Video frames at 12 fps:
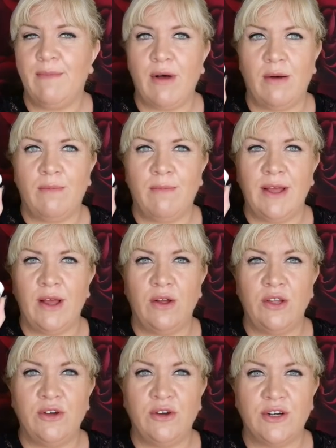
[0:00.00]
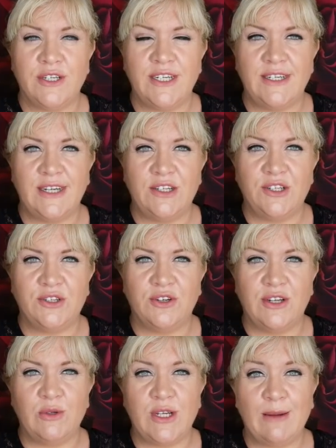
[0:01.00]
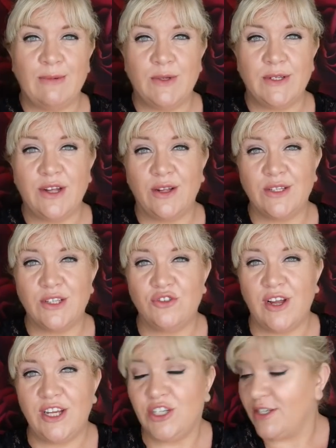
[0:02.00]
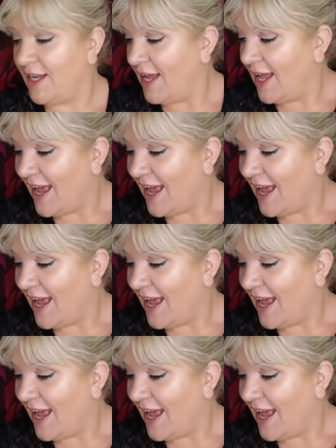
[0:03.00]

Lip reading: on my younger teenage son, which helps with his concentration,